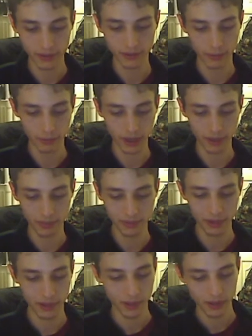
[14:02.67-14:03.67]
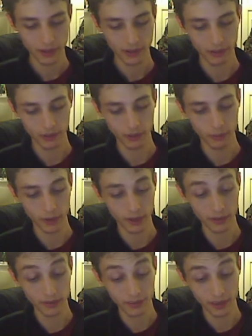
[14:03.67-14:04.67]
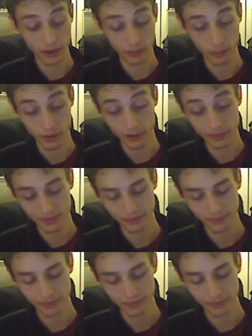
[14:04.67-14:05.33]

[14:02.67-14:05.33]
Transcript: perhaps the only ones that are worse.